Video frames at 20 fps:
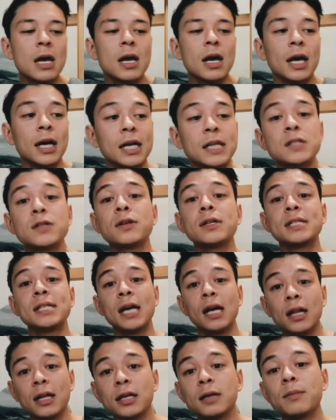And I started
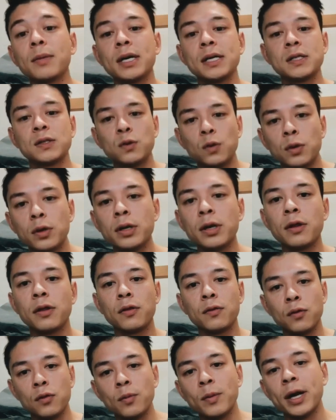telling my story
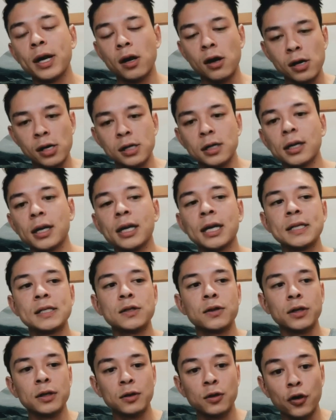through my art, and I
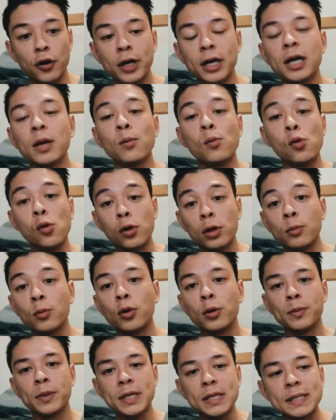started creating more and
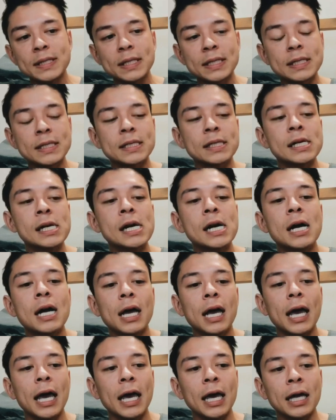more pieces,
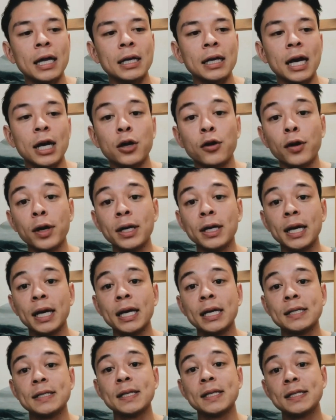and I created
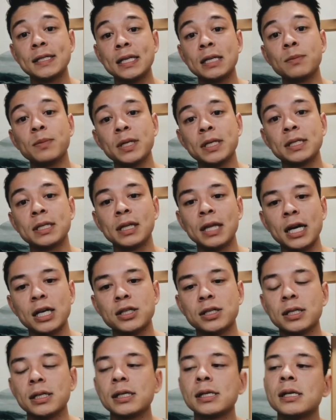a 16-piece
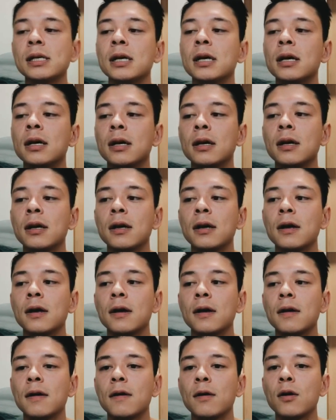collection.
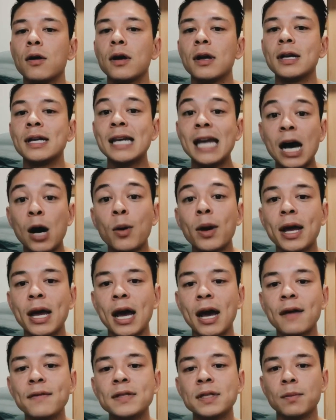Now I
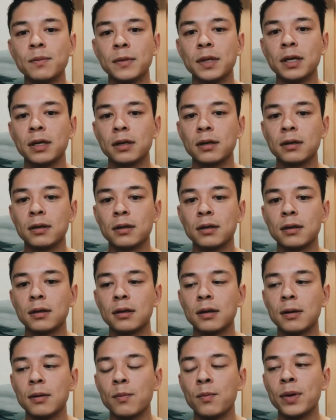have something,
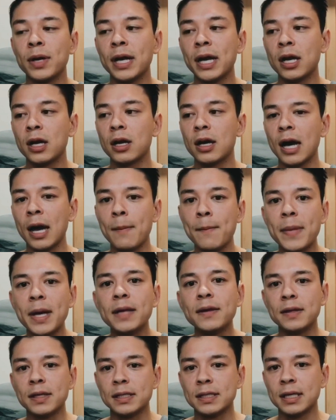but I
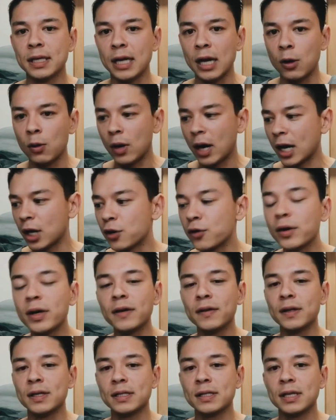made this, like I
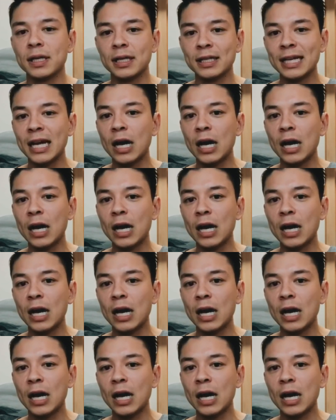created this. Like